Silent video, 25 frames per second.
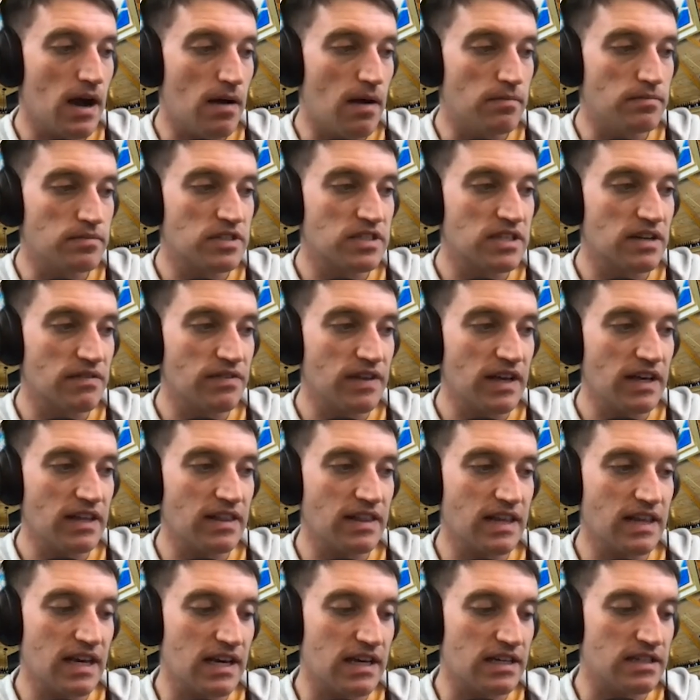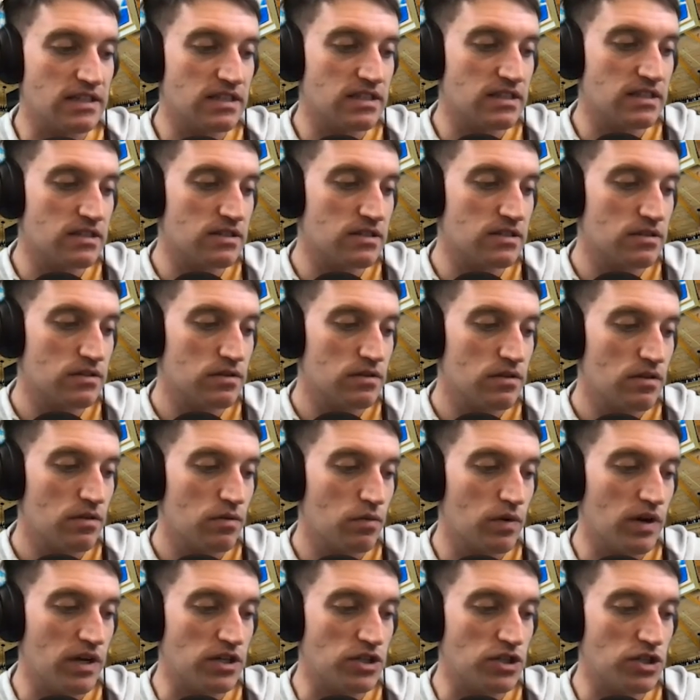um, stuff like this,
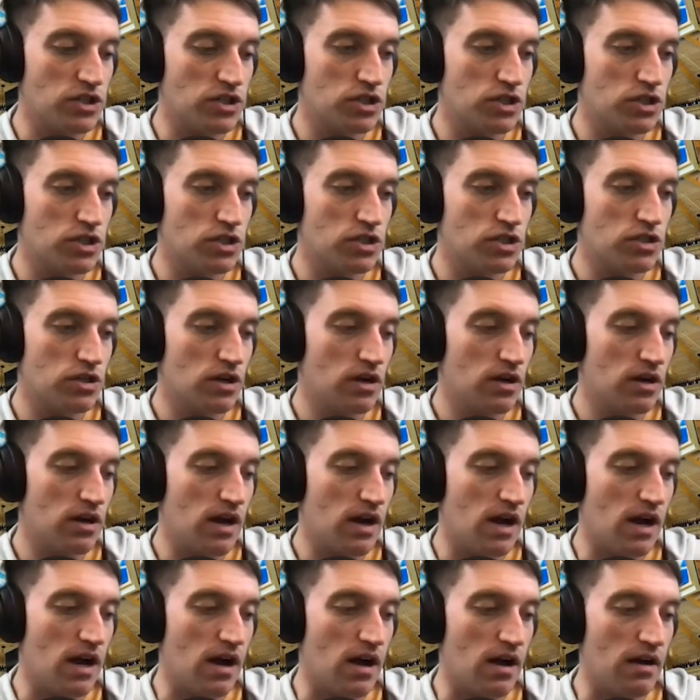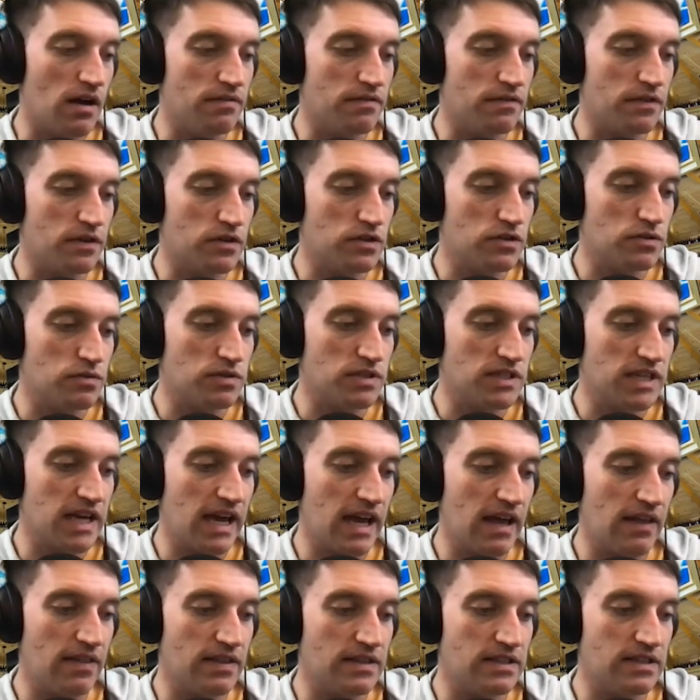which uh, first was
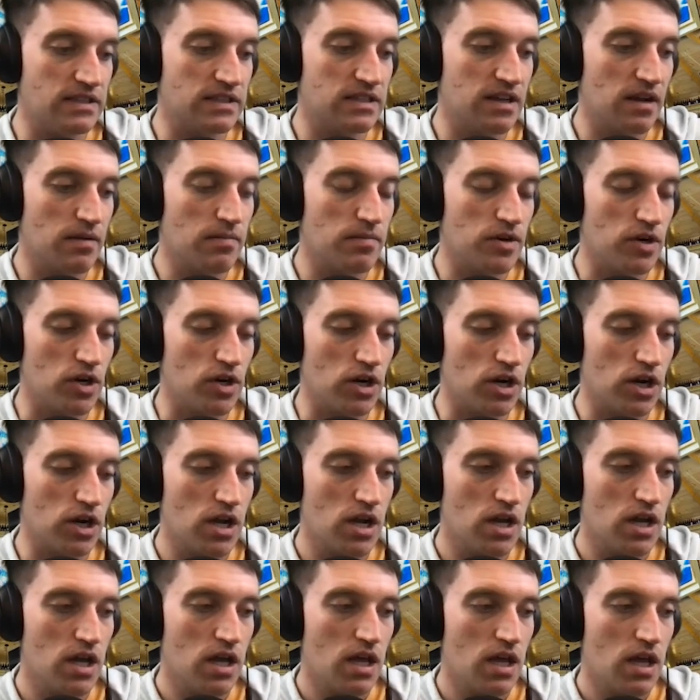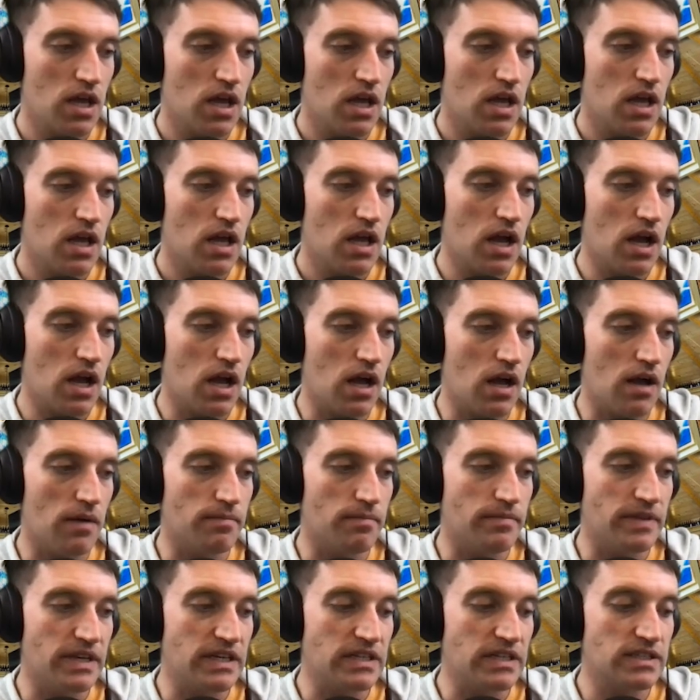canned this summer,
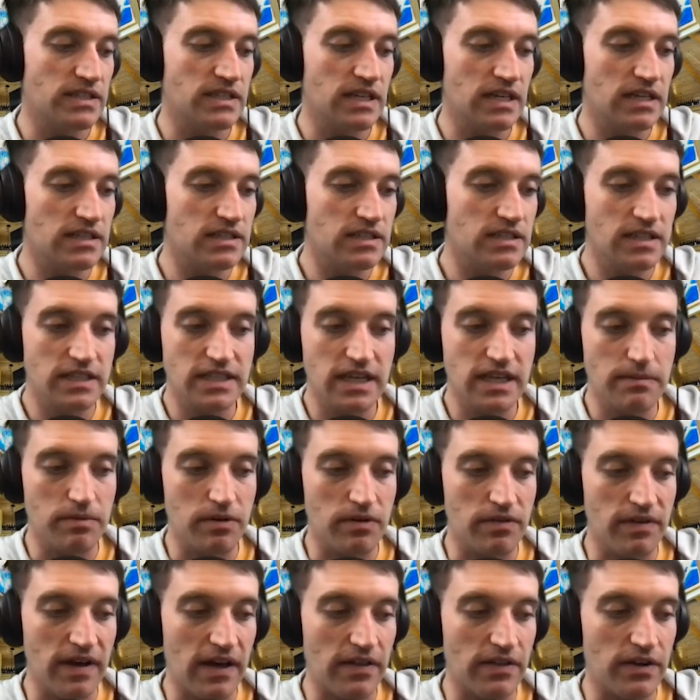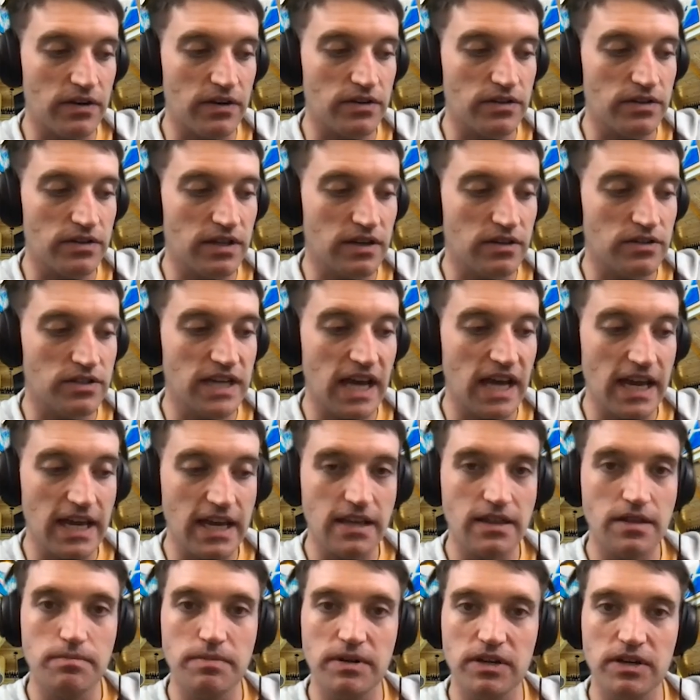um, is is an example of how they're they're
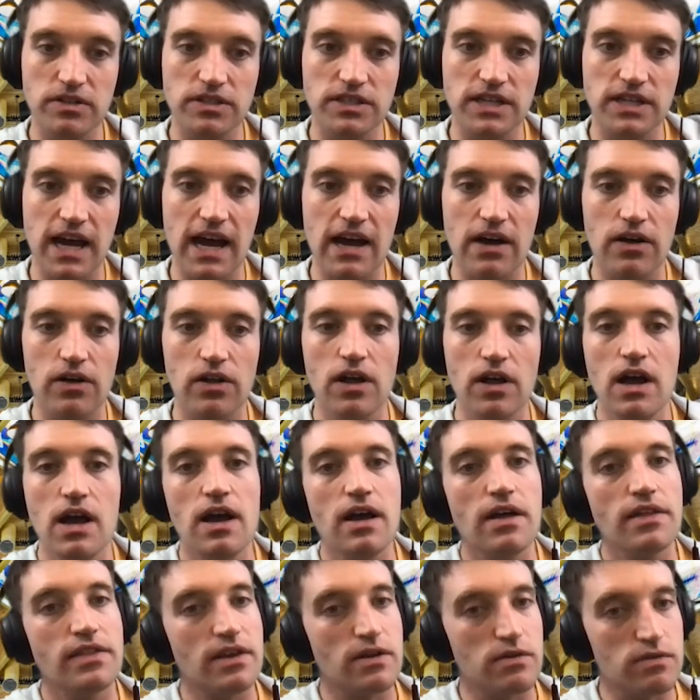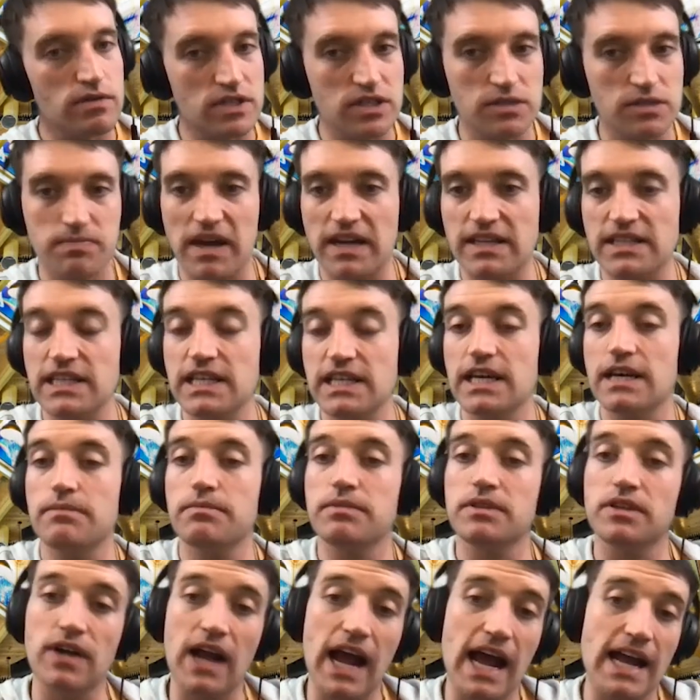taking the beer style, they're respecting
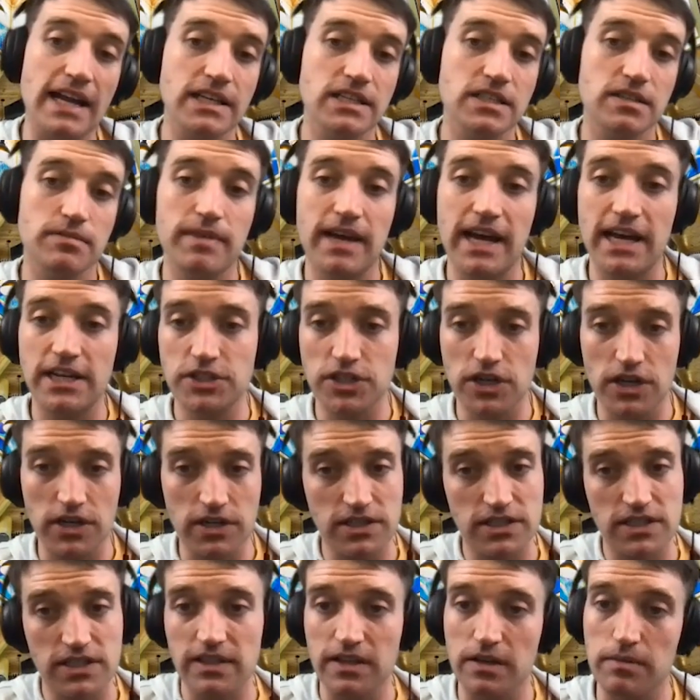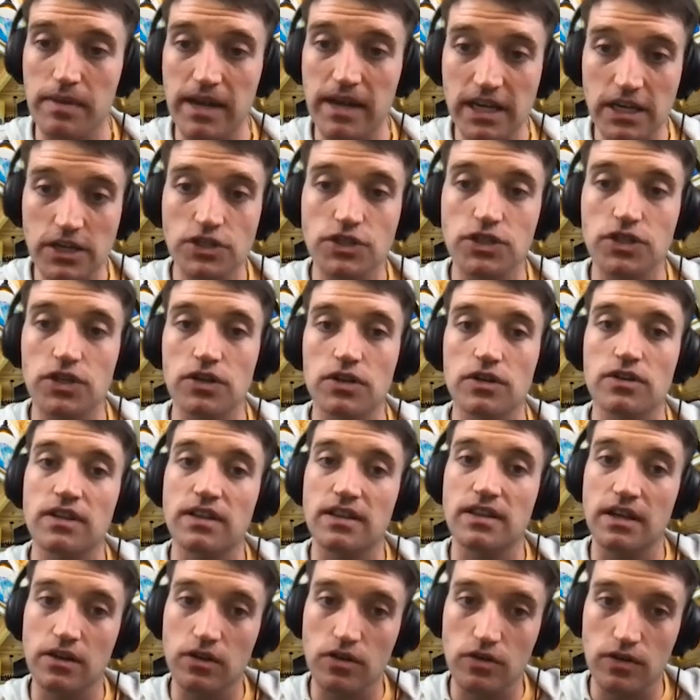it, but they're adding some adjuncts and they're making
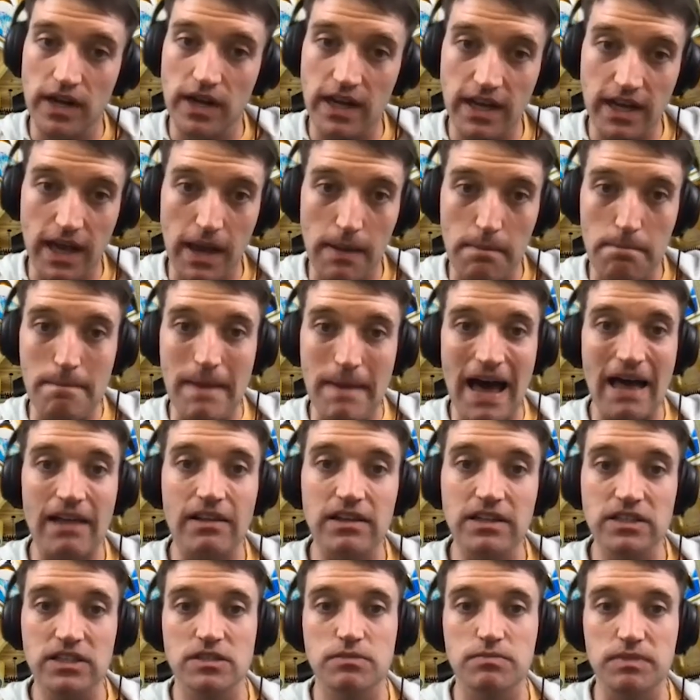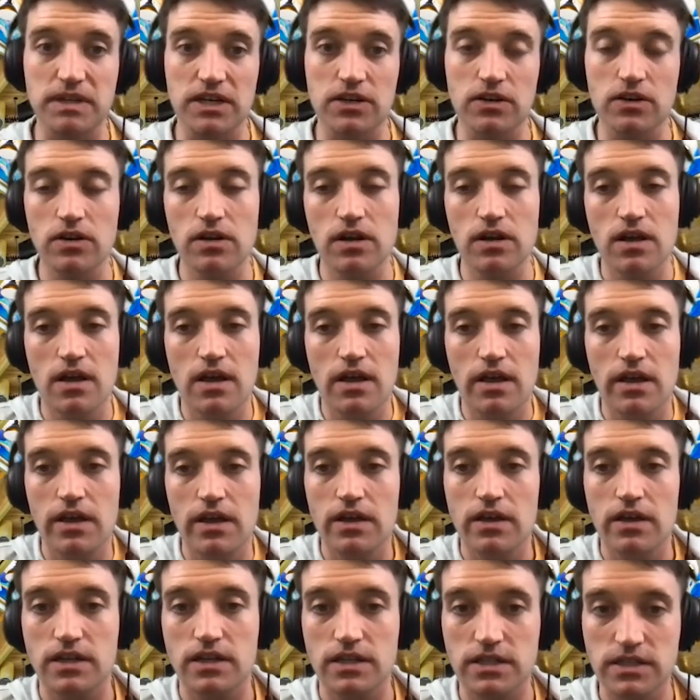sure that they're creating a balanced beer.
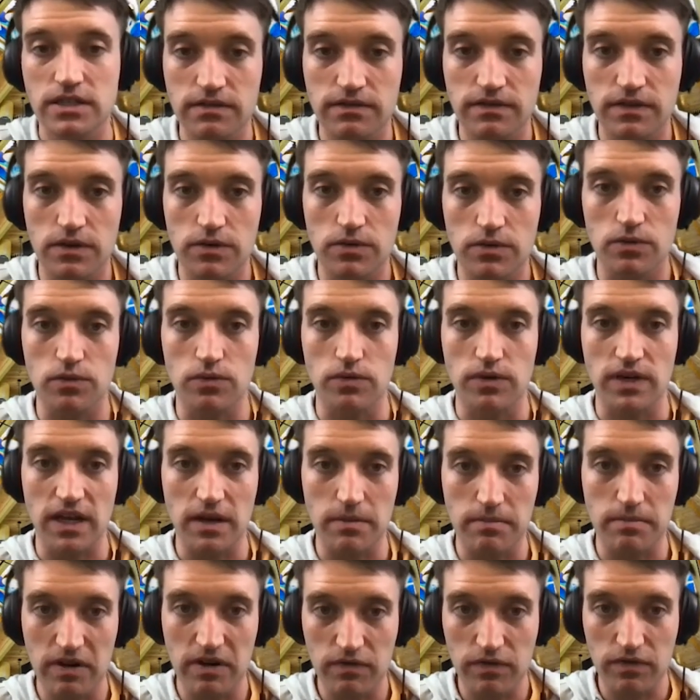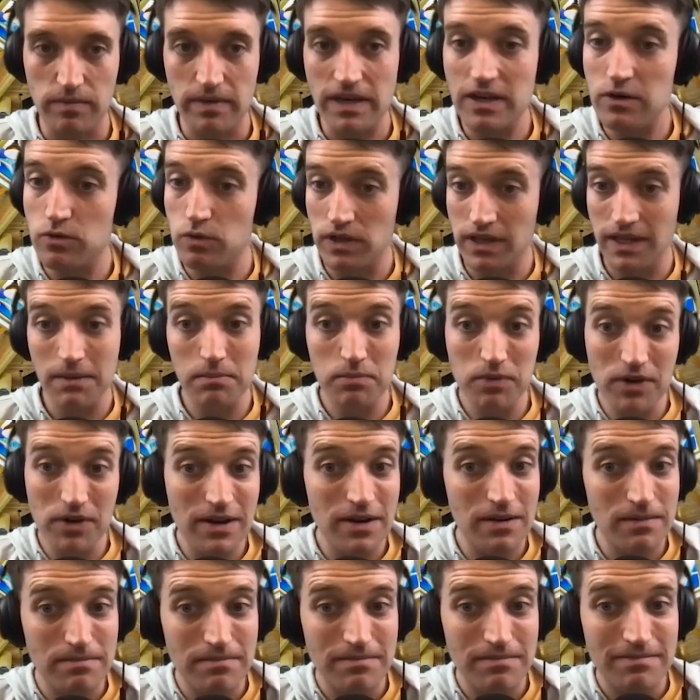Because if you get a beer from
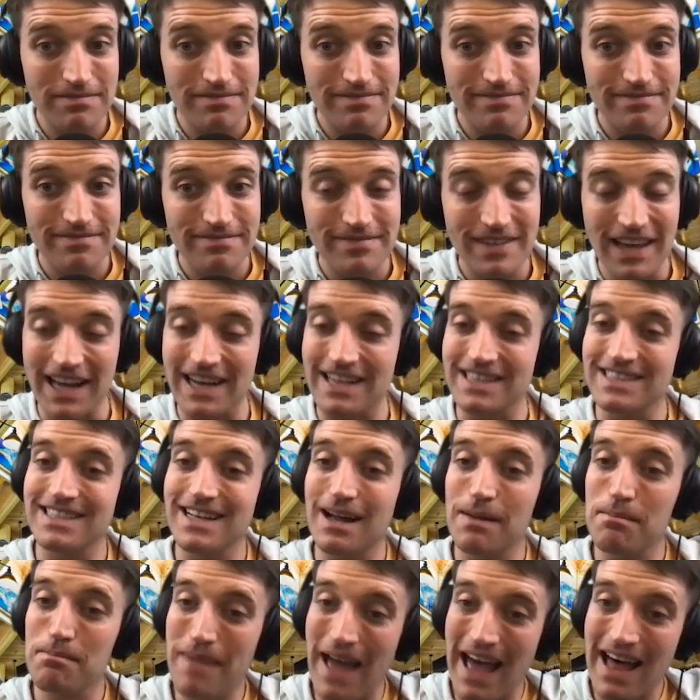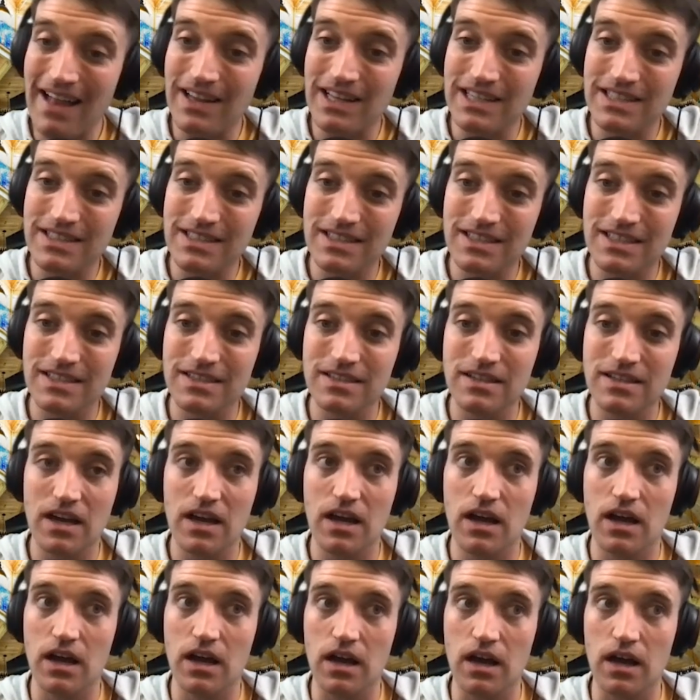Equilibrium and it's not balanced,
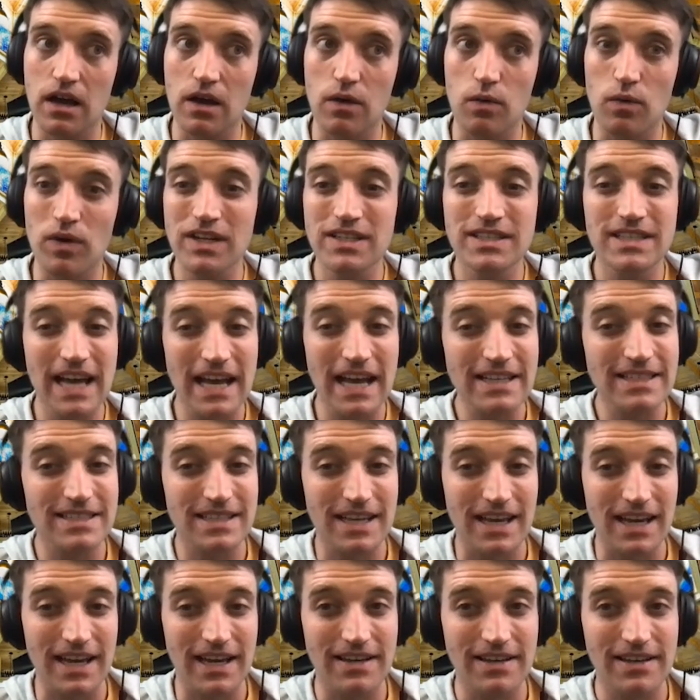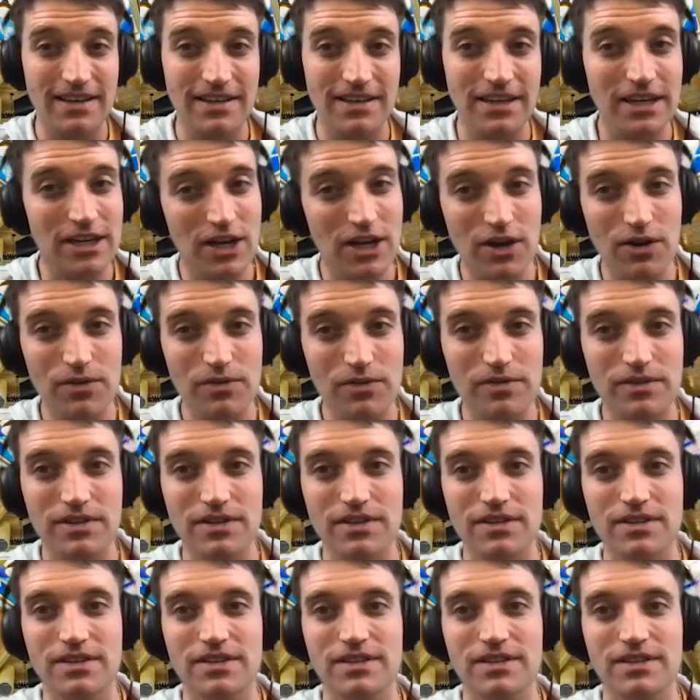uh, what does that say? You know,